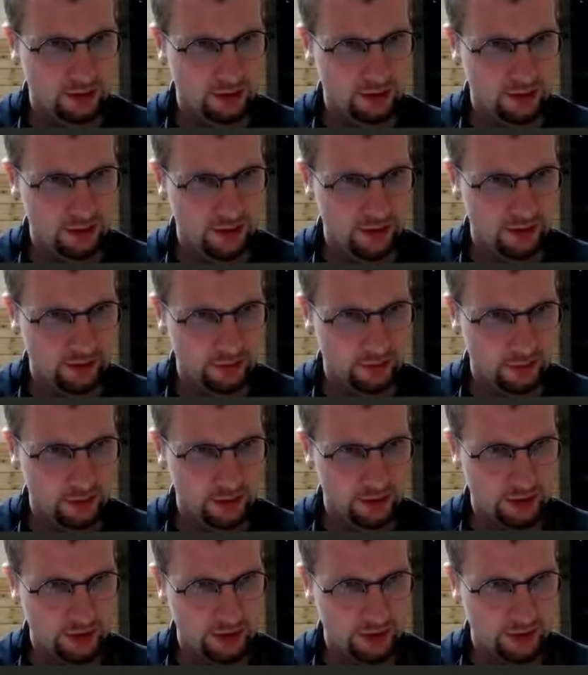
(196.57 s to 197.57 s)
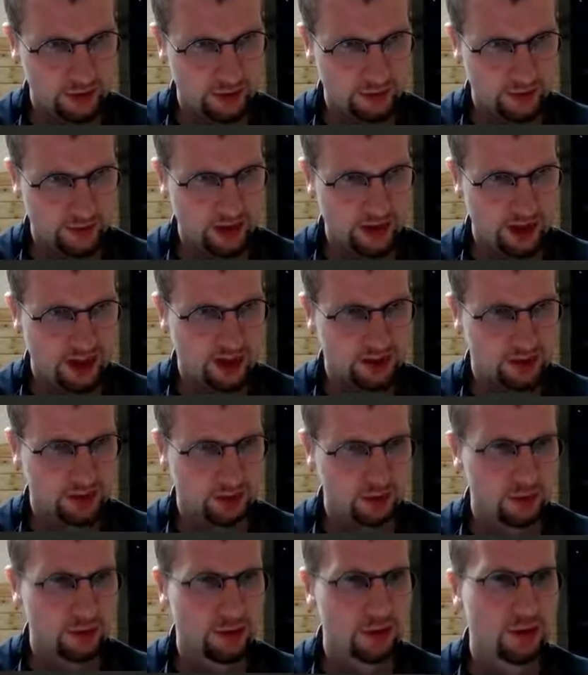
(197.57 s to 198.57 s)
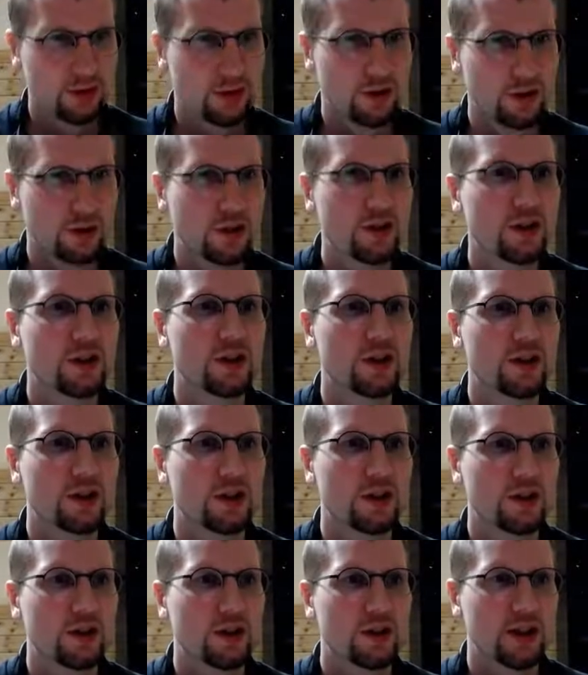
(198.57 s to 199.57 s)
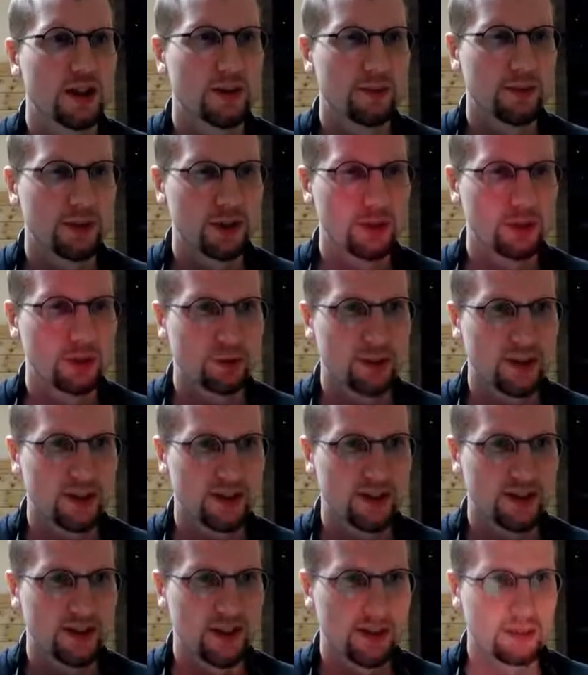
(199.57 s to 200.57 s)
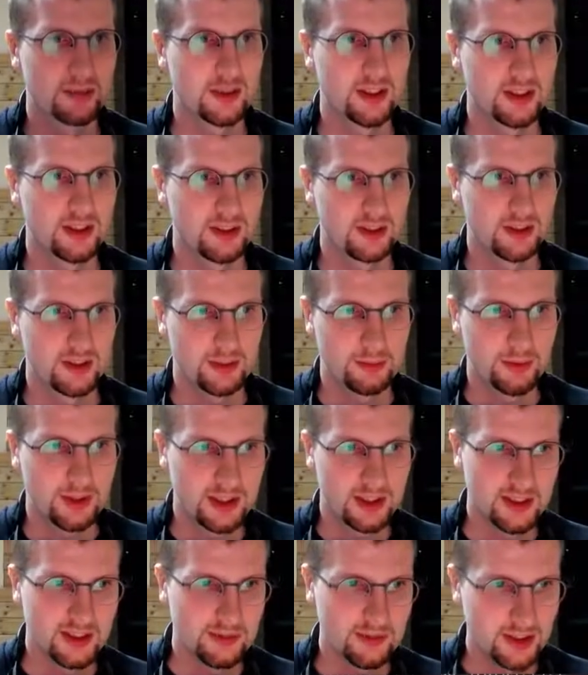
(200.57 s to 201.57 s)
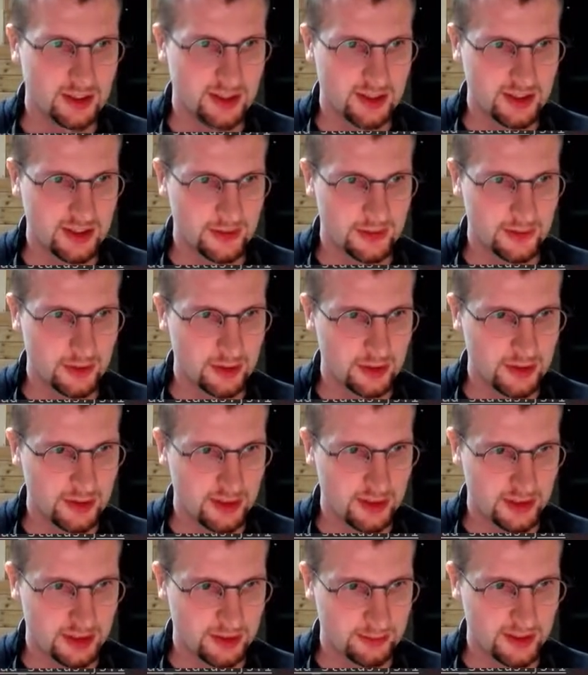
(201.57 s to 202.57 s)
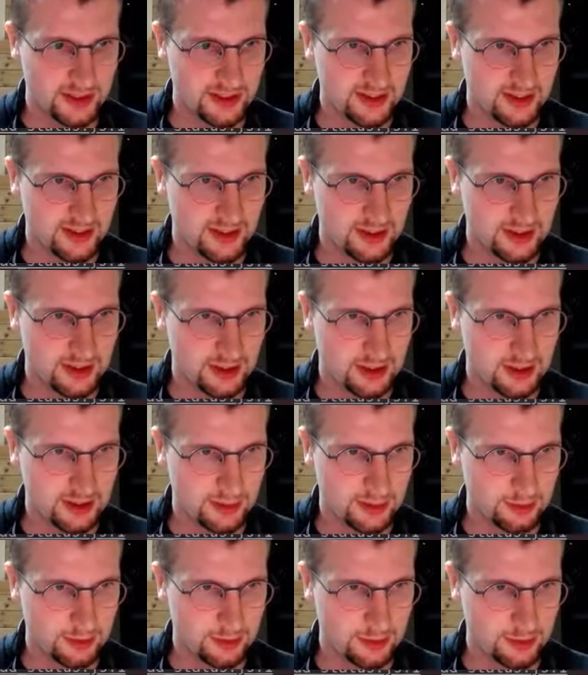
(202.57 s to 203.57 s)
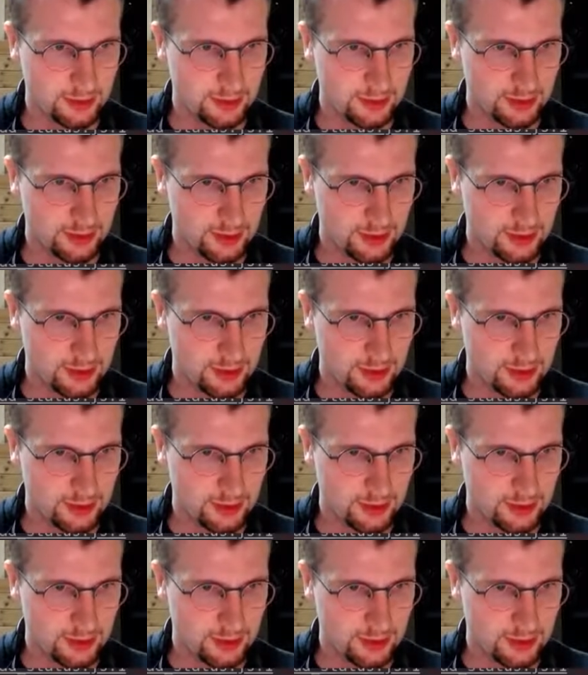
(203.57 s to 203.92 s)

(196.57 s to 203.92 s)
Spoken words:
Div mod or something? I don't know. I'm not sure where it's happening. And we can't even, well, you can't expect it, I suppose.